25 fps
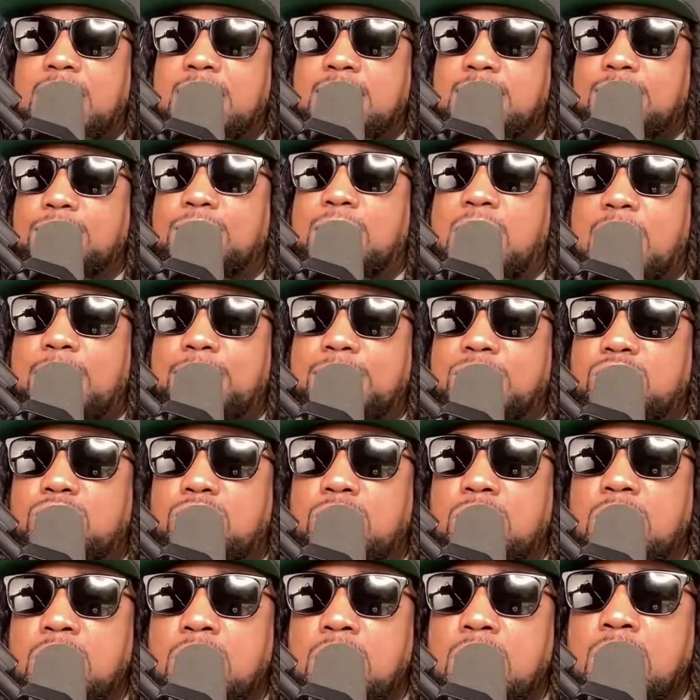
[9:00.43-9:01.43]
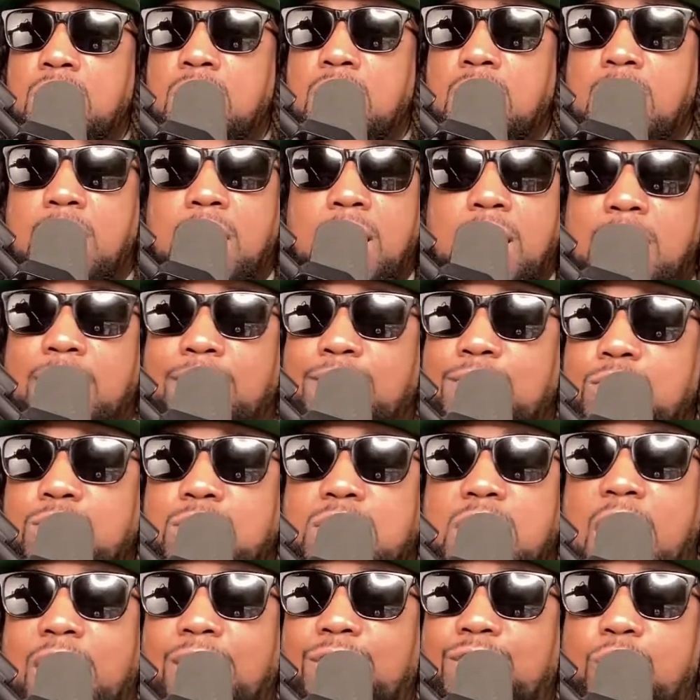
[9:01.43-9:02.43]
I need some chemistry. And if you
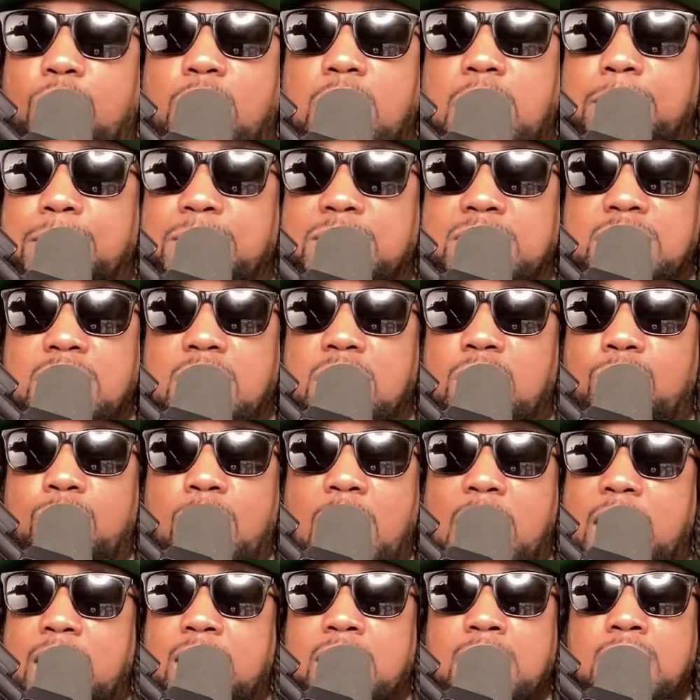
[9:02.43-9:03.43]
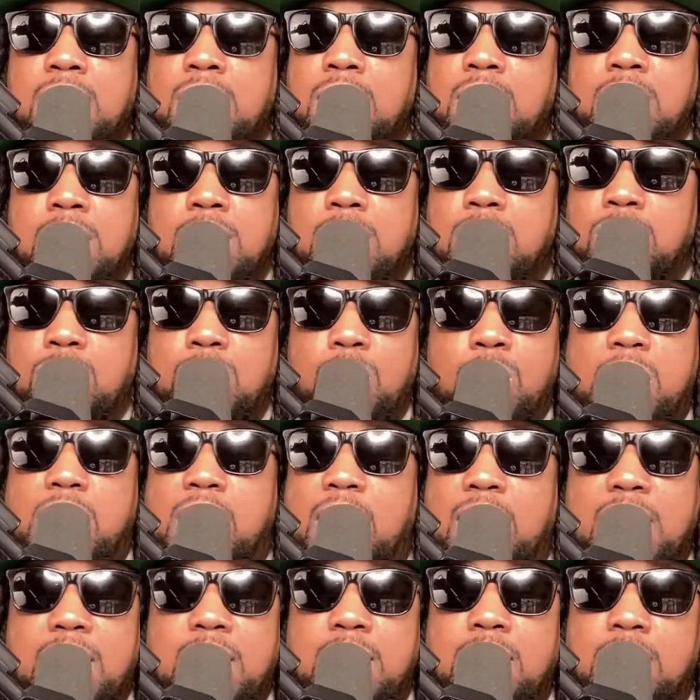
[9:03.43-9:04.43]
take 40% away, you
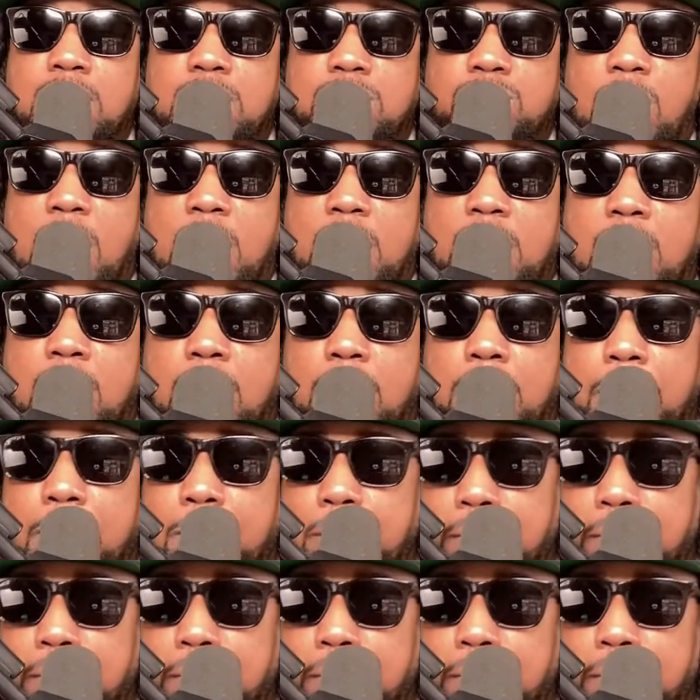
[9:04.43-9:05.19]
killing us right now.